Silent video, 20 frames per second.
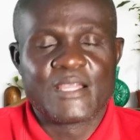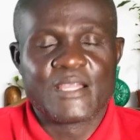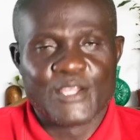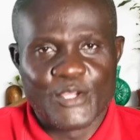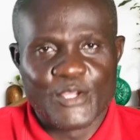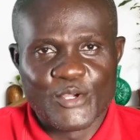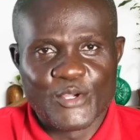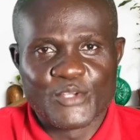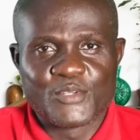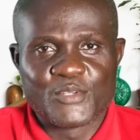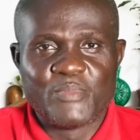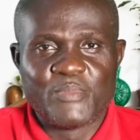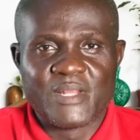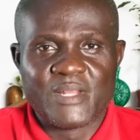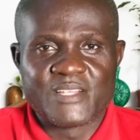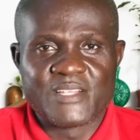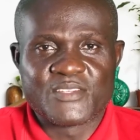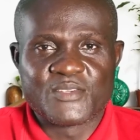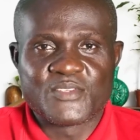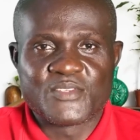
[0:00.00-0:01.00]
God bless
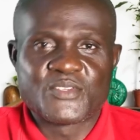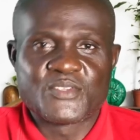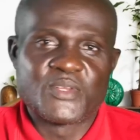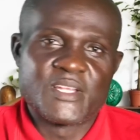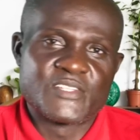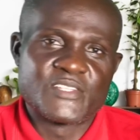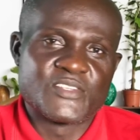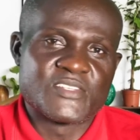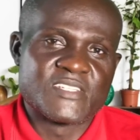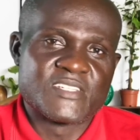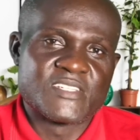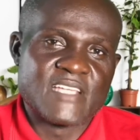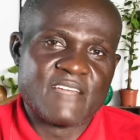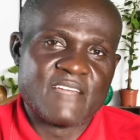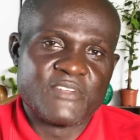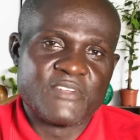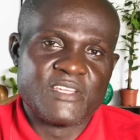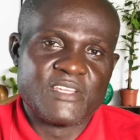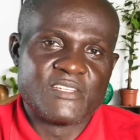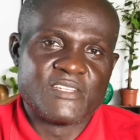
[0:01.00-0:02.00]
you. So let's just dive
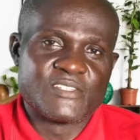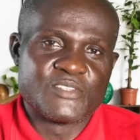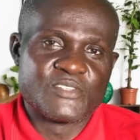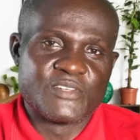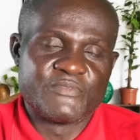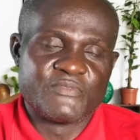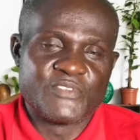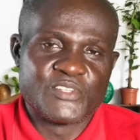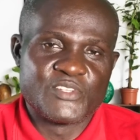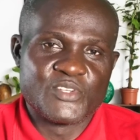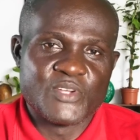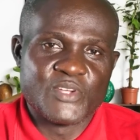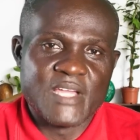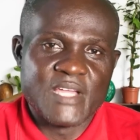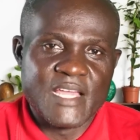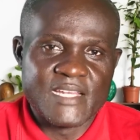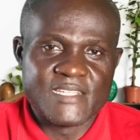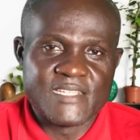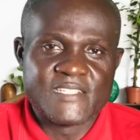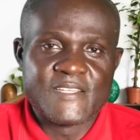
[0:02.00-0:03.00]
into the video
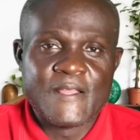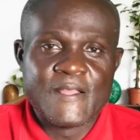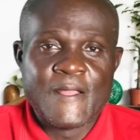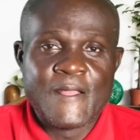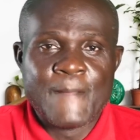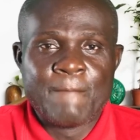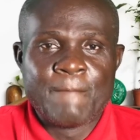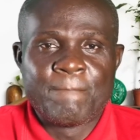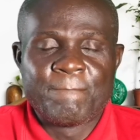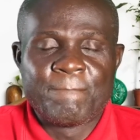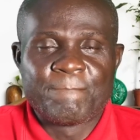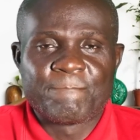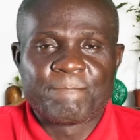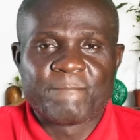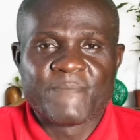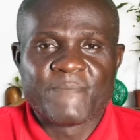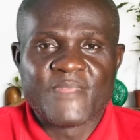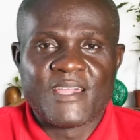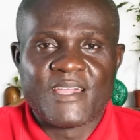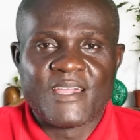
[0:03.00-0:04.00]
and
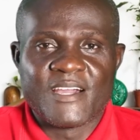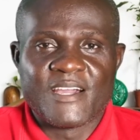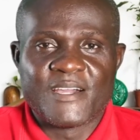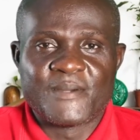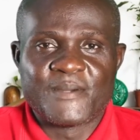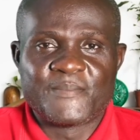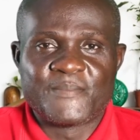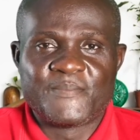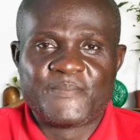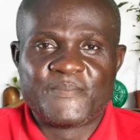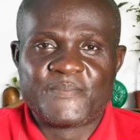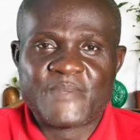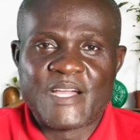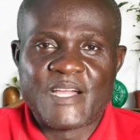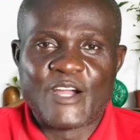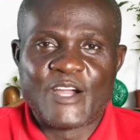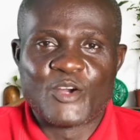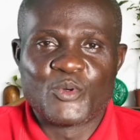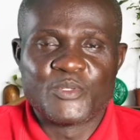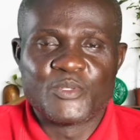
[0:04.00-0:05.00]
I
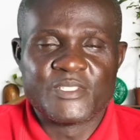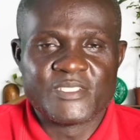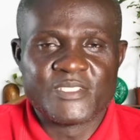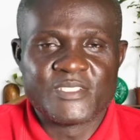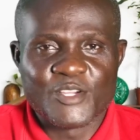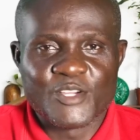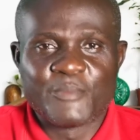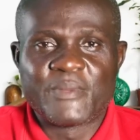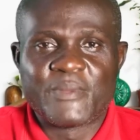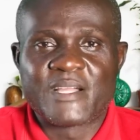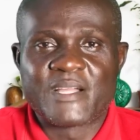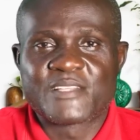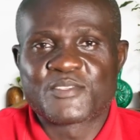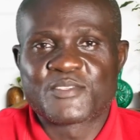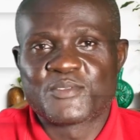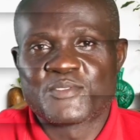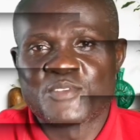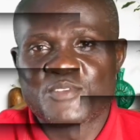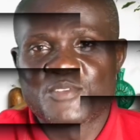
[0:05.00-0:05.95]
will come back to talk